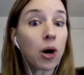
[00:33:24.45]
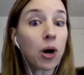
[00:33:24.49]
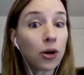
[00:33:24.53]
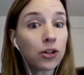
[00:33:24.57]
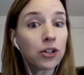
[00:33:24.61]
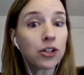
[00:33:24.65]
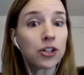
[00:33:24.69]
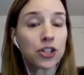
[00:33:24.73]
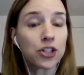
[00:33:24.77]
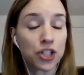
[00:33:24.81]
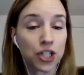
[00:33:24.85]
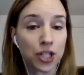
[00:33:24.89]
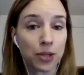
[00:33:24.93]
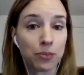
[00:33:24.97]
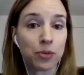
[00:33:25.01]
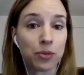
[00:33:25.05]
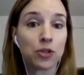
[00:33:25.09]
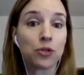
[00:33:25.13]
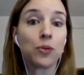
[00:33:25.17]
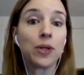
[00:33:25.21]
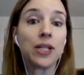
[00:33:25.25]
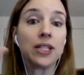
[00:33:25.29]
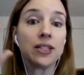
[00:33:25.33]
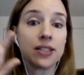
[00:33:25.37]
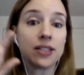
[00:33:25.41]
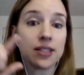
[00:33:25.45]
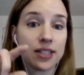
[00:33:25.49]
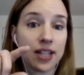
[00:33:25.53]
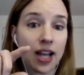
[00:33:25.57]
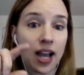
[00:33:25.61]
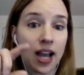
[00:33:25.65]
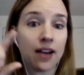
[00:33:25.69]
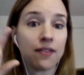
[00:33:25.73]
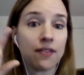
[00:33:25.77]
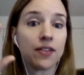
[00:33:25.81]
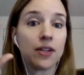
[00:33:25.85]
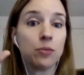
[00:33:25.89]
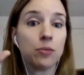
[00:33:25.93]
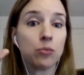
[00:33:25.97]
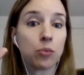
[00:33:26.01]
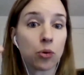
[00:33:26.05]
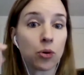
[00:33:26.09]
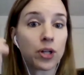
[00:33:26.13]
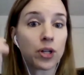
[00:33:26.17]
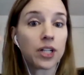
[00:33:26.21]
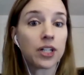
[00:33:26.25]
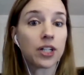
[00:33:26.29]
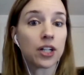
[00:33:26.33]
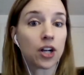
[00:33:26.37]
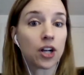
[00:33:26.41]
partnership between staff and
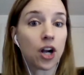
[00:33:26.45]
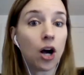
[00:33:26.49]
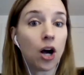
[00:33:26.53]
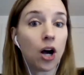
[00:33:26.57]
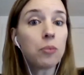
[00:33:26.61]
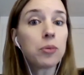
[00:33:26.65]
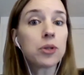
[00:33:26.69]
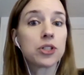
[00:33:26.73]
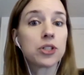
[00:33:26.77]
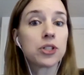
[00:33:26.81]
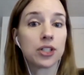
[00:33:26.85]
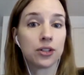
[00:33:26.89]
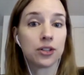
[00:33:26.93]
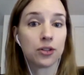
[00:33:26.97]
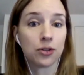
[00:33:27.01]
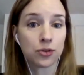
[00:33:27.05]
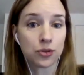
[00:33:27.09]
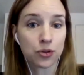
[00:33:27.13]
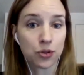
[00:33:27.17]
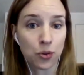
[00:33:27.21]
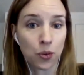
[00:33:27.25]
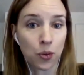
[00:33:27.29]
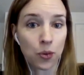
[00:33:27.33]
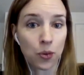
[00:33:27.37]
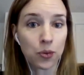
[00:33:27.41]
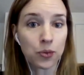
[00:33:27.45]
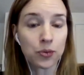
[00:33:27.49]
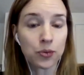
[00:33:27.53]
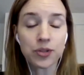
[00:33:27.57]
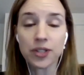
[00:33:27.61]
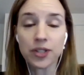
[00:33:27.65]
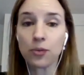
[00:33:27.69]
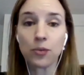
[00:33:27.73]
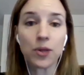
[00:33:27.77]
board in accomplishing those goals,